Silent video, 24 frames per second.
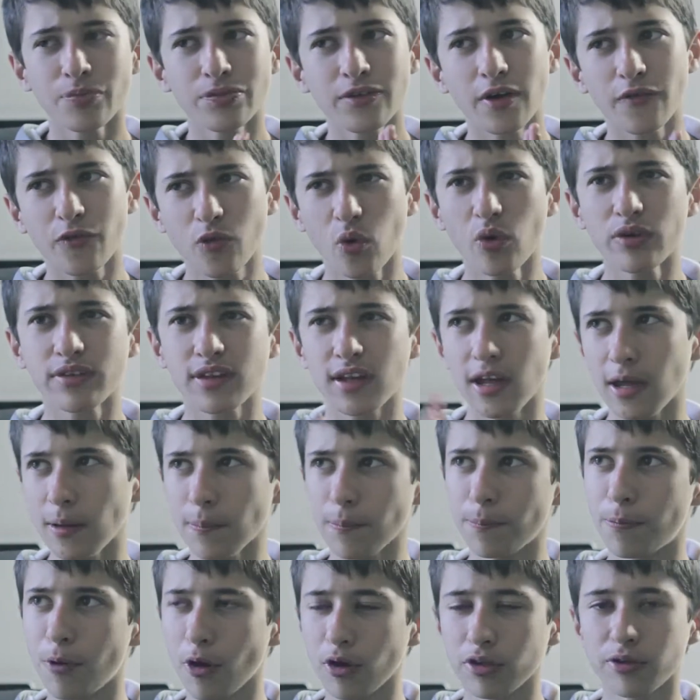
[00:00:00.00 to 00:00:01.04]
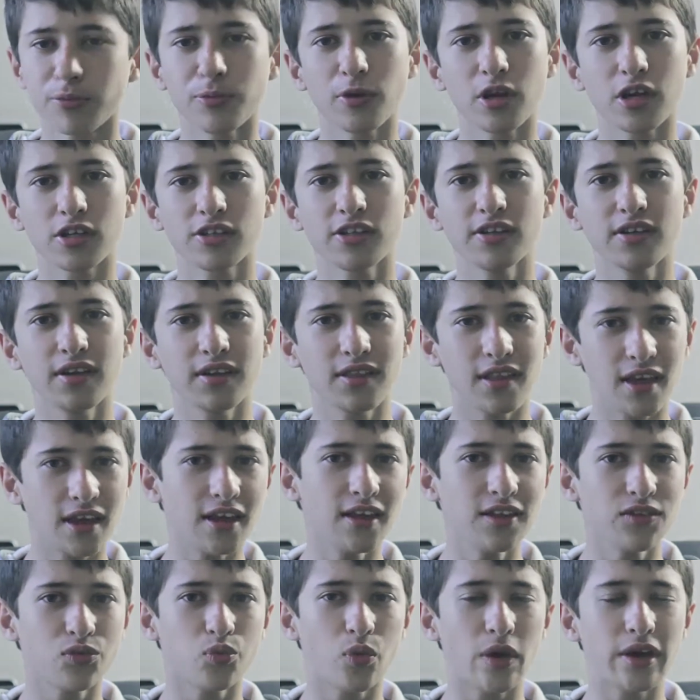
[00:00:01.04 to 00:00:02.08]
Of course, in post production, there
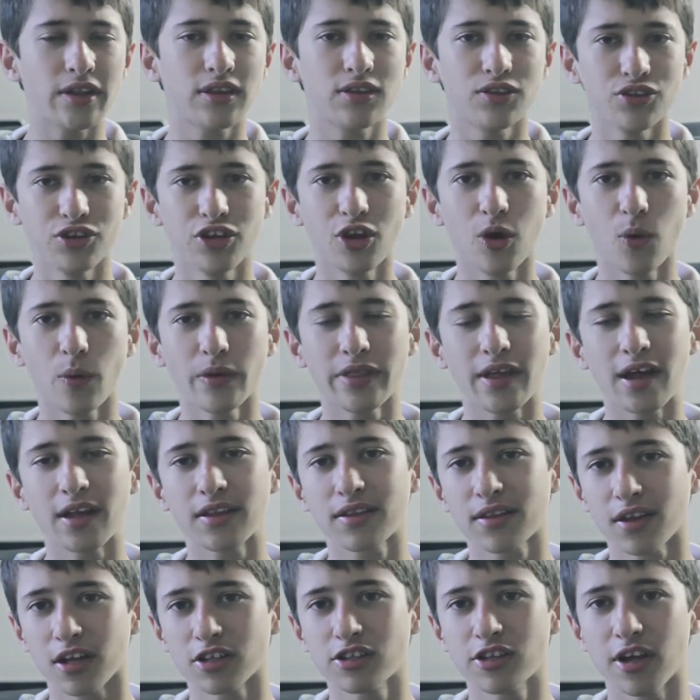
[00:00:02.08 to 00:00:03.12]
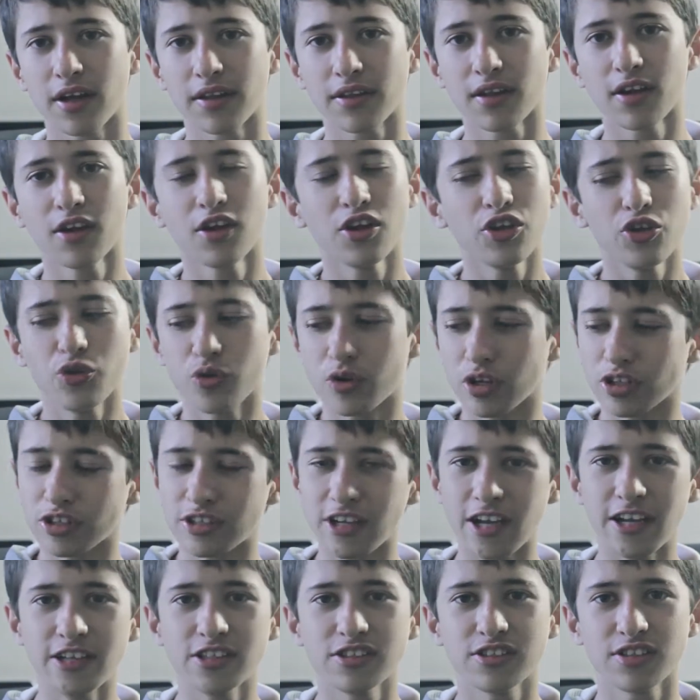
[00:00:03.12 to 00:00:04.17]
is ways to deal with that, such as you can
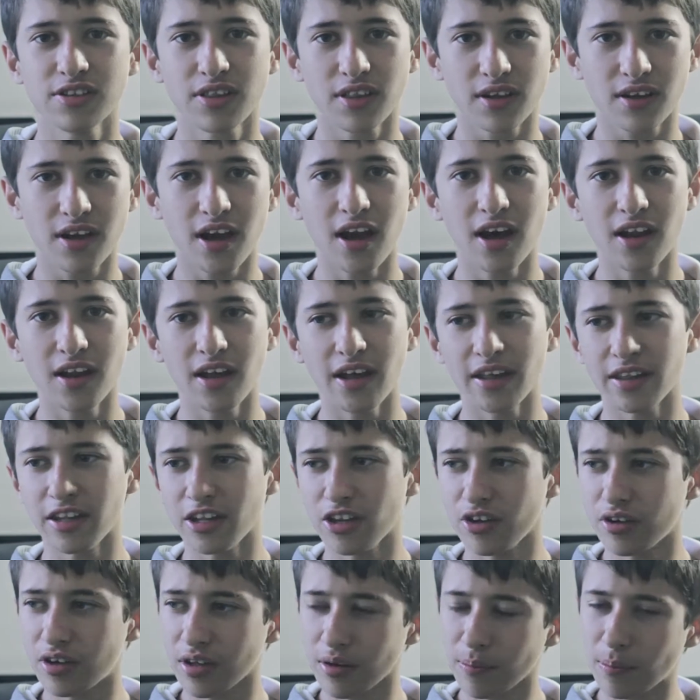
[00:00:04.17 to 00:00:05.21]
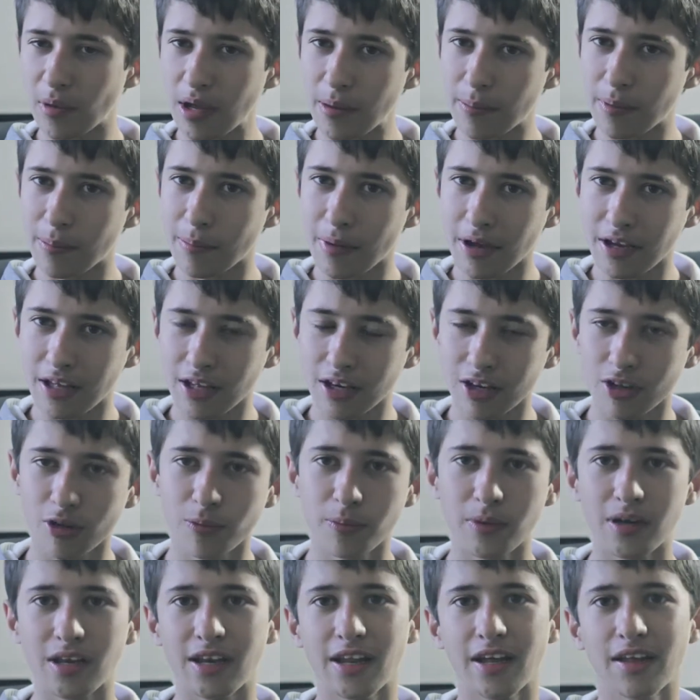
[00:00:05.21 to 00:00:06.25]
change the color and then you can maybe make it a little
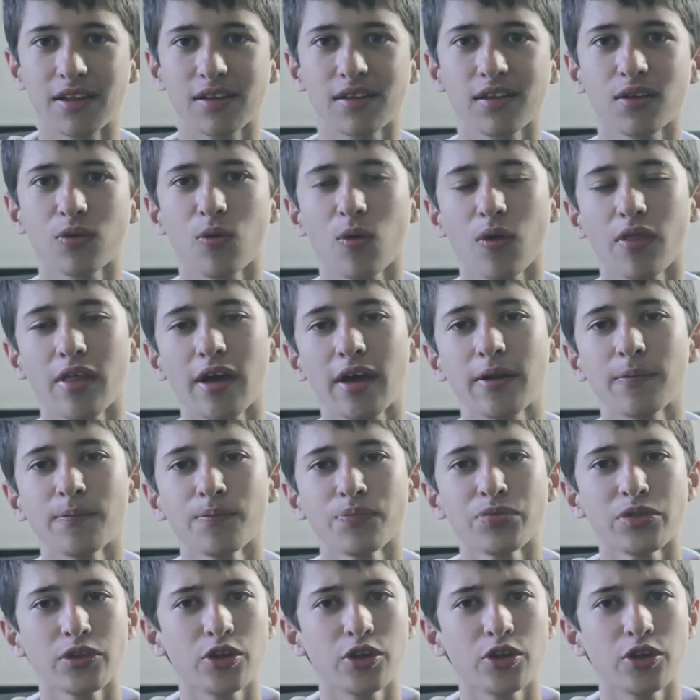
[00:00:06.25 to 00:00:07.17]
bit less and all that.